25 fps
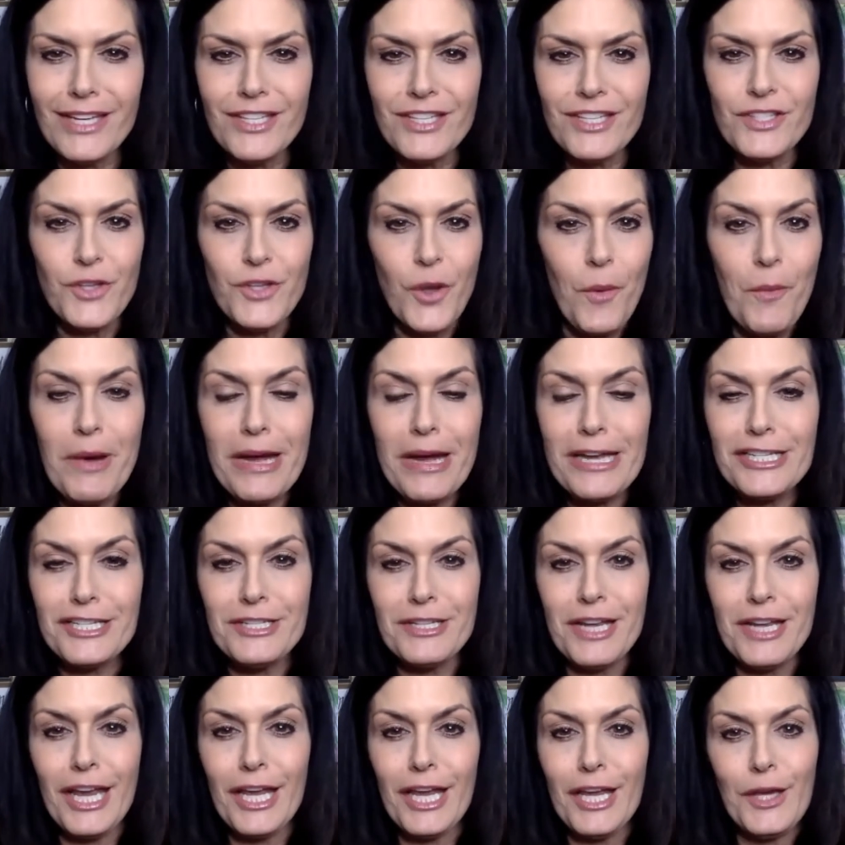so
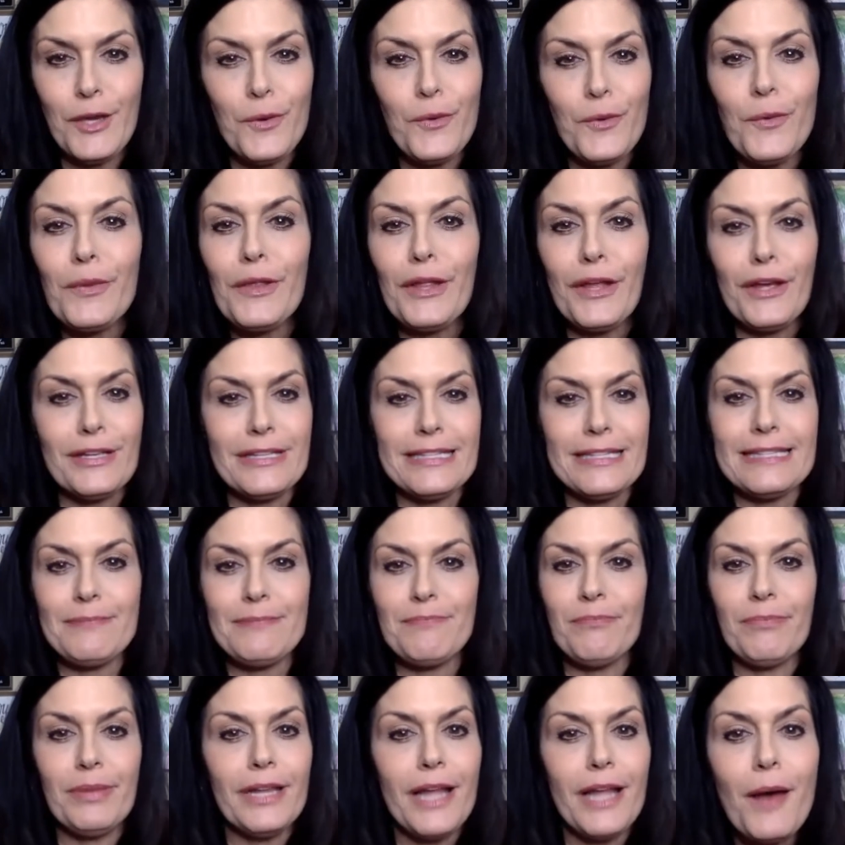much cute little
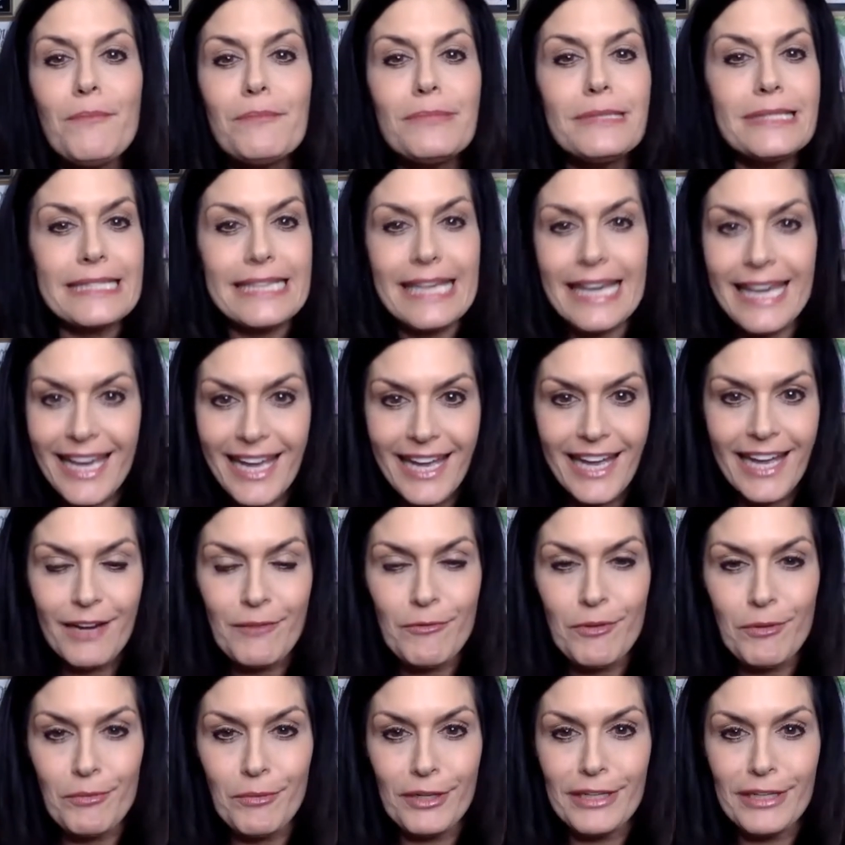plump
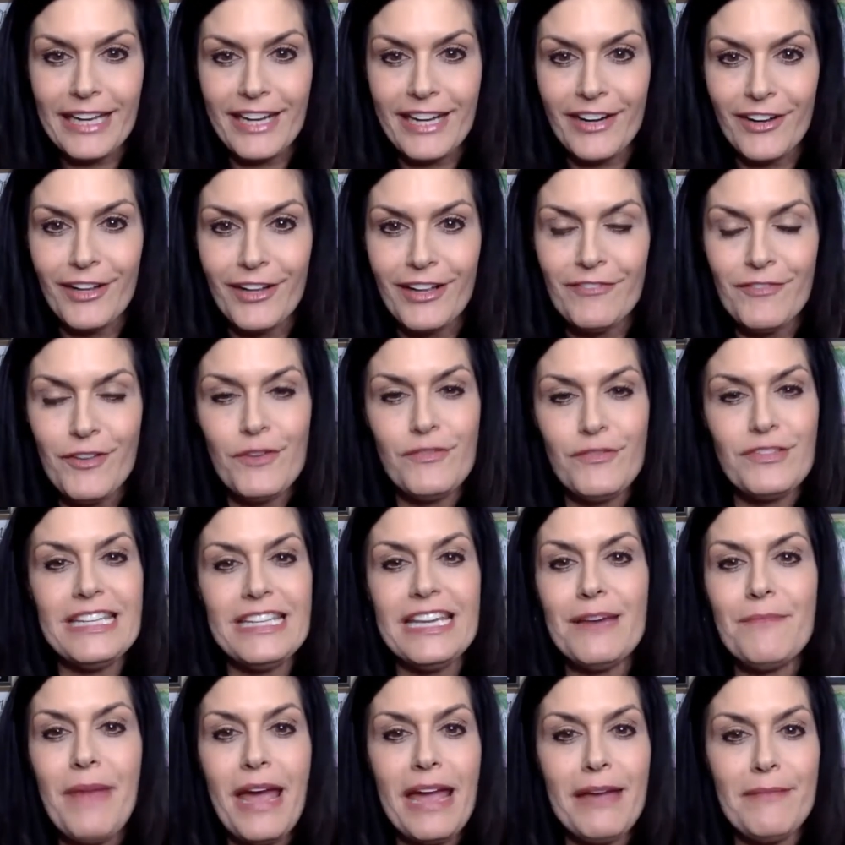skin when we're little. If you
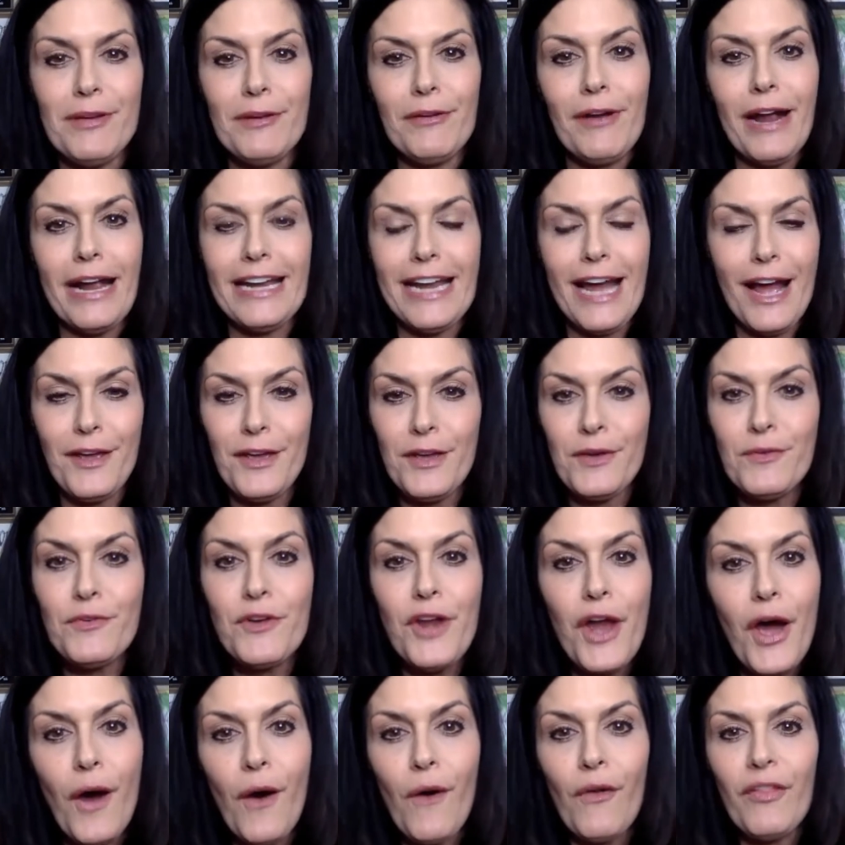see a baby right now, you
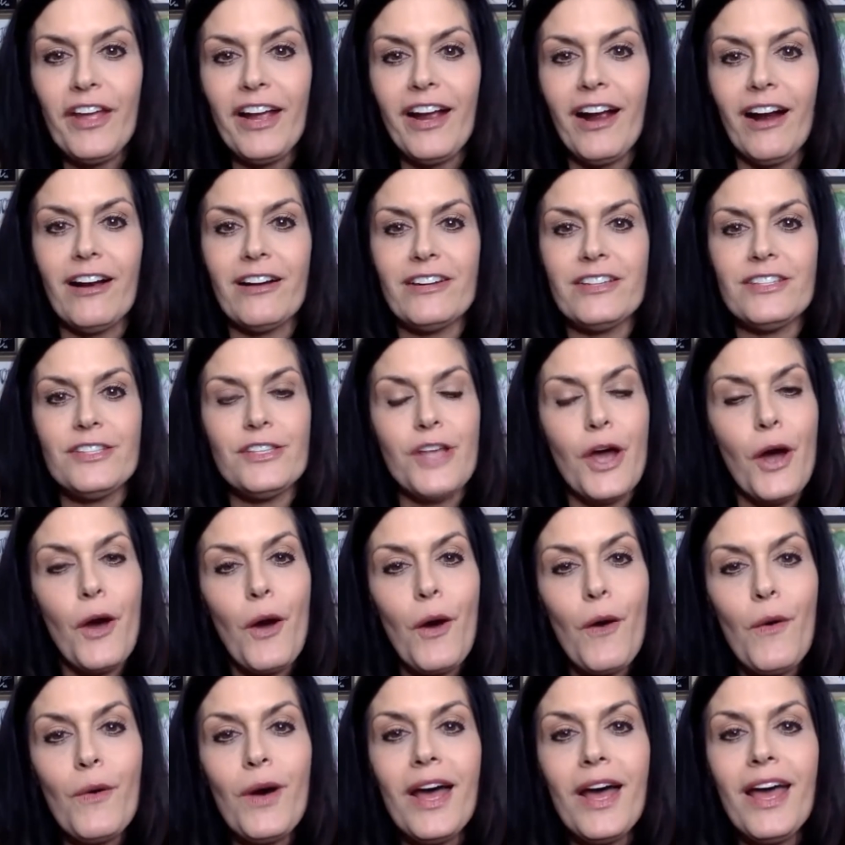know they are
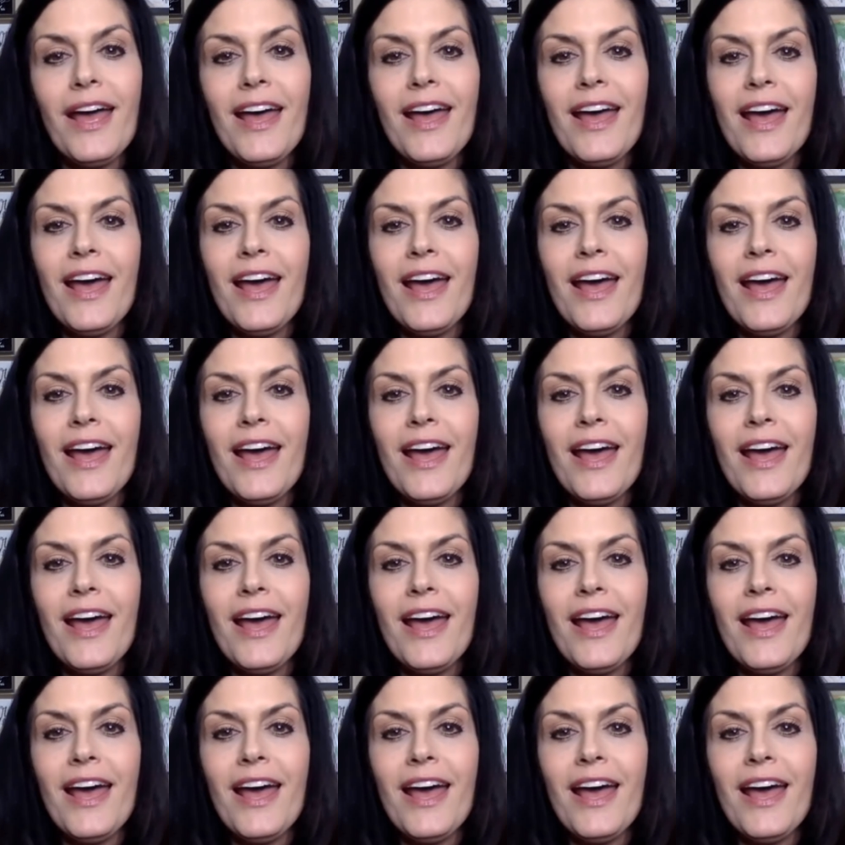so